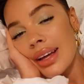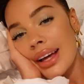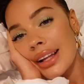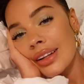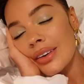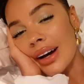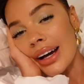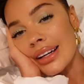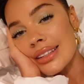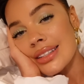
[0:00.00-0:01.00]
Hello
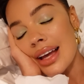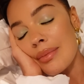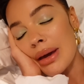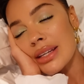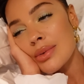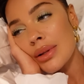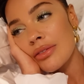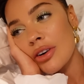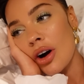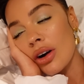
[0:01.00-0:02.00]
guys, I may as well
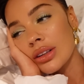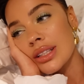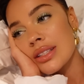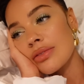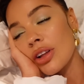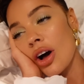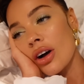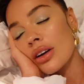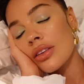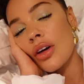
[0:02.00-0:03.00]
have called this
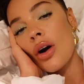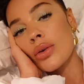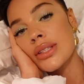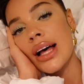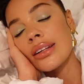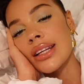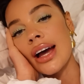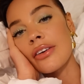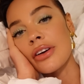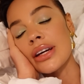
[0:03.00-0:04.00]
vlog the Hotel
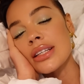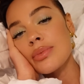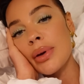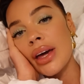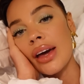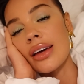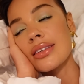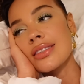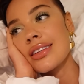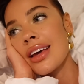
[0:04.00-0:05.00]
Diaries,
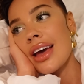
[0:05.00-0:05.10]
because